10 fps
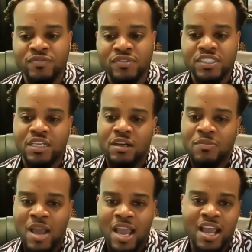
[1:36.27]
um,
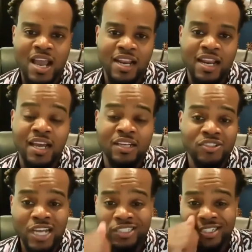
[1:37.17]
I, I, had a lot of
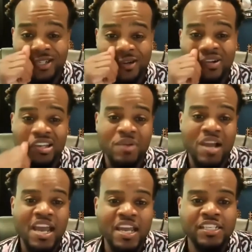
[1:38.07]
tragedy early in my
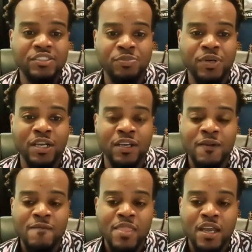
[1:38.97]
age, but
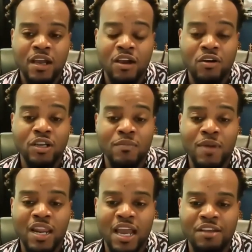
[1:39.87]
uh, early in my
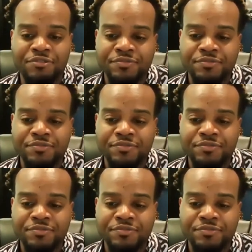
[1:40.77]
life,